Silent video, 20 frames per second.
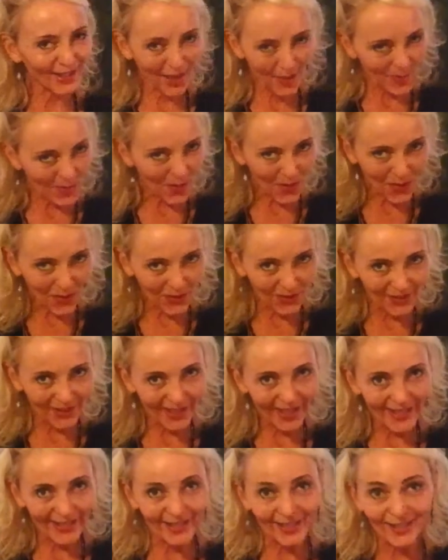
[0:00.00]
some old
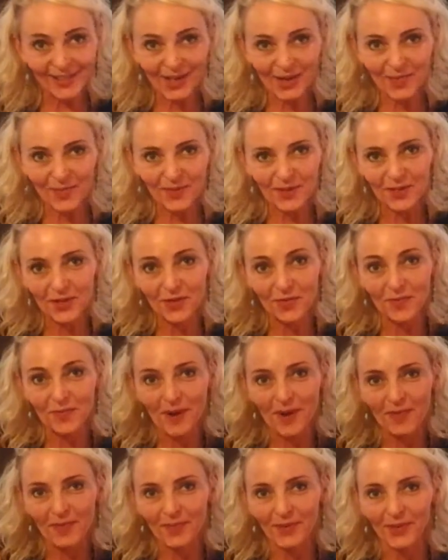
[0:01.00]
and some new
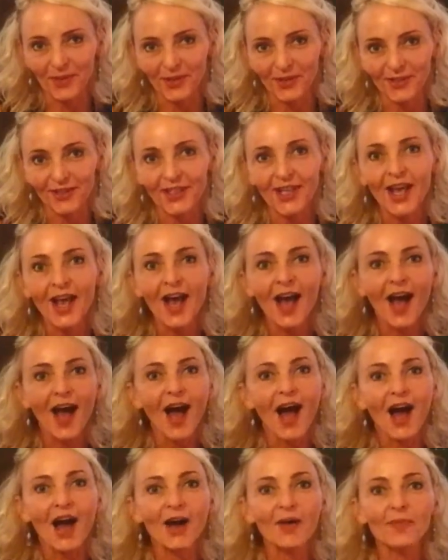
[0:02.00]
members.
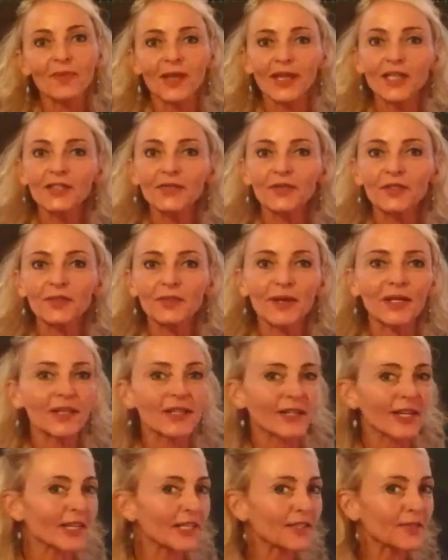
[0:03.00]
Um, thanks for spending
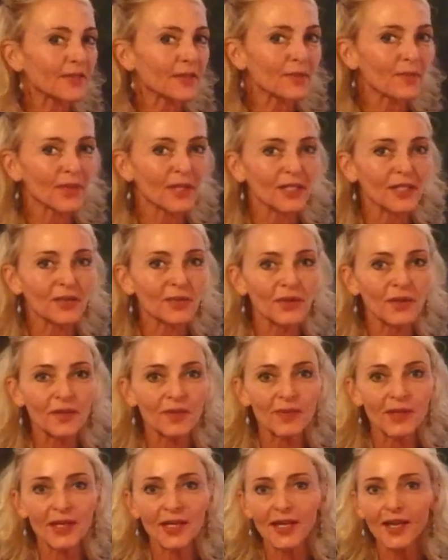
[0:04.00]
the next few minutes with
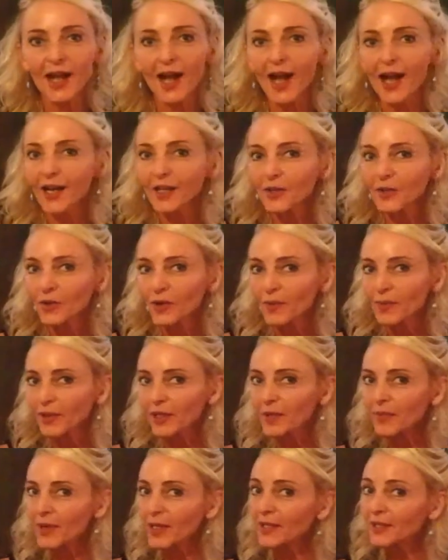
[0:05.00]
me. I
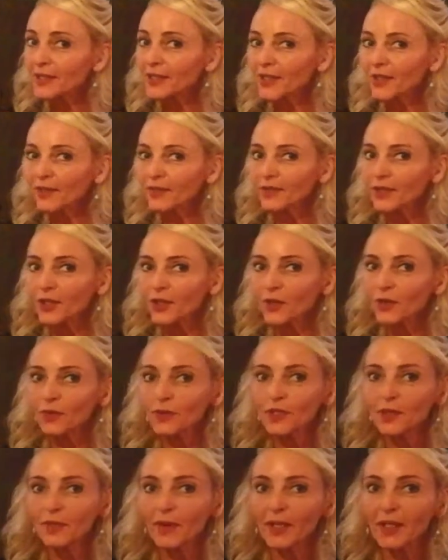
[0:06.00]
normally myself
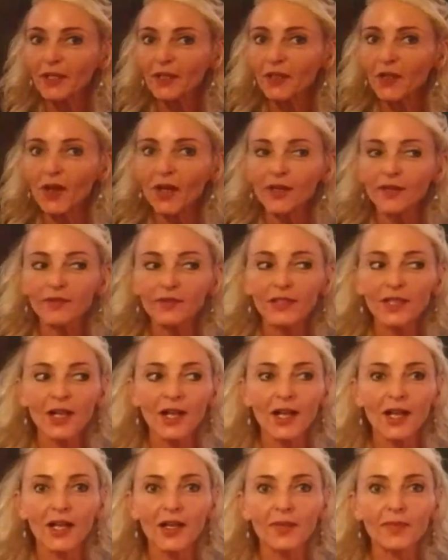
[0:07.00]
don't spend a lot of
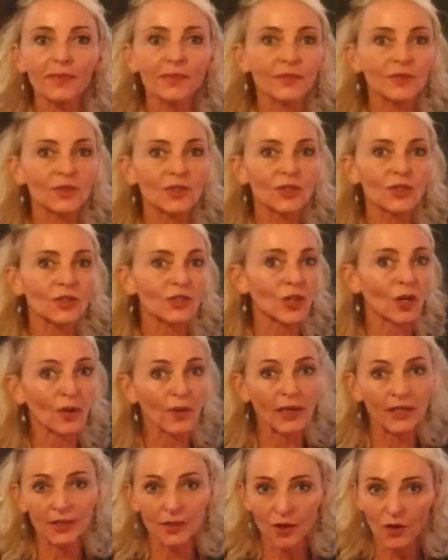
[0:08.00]
time
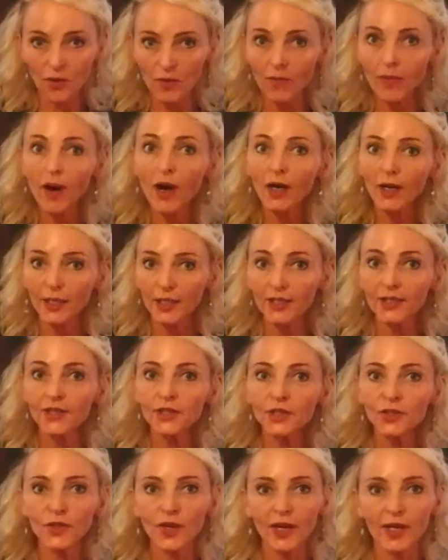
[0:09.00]
going to home parties
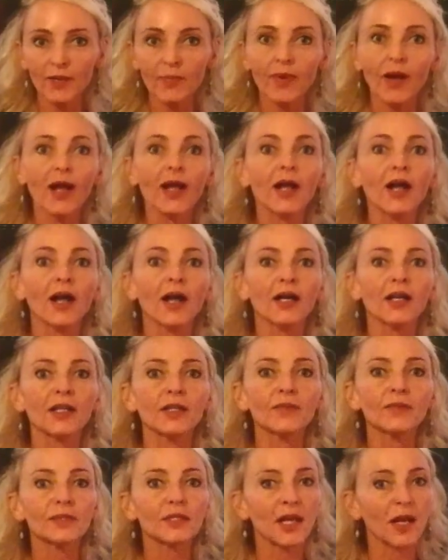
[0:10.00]
to try to buy
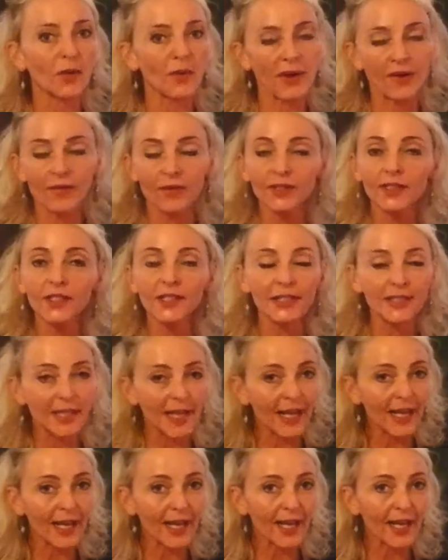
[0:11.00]
items. However,
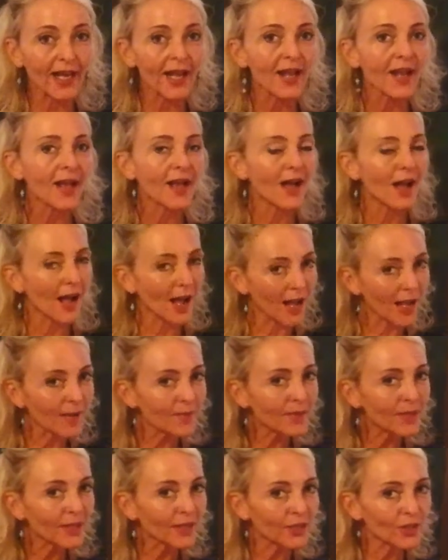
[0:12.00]
today
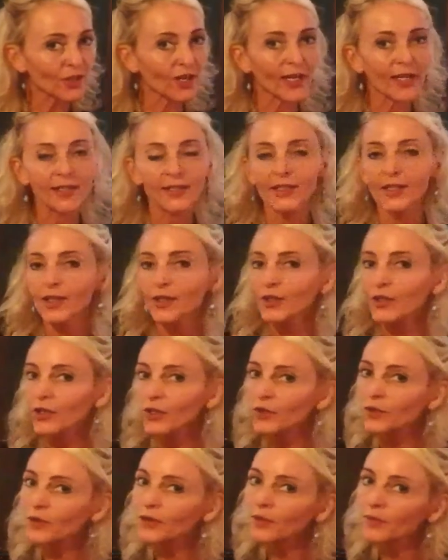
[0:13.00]
I'm going to try to sell
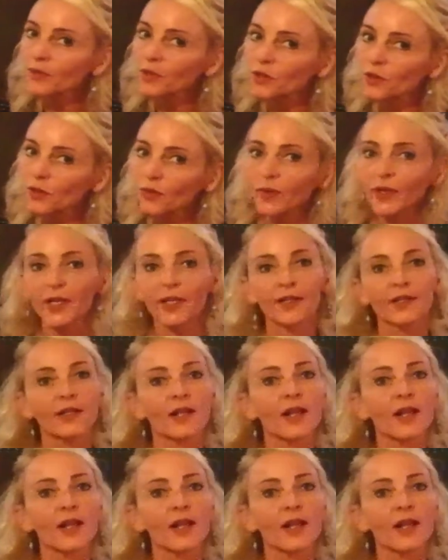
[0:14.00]
you some jewelry.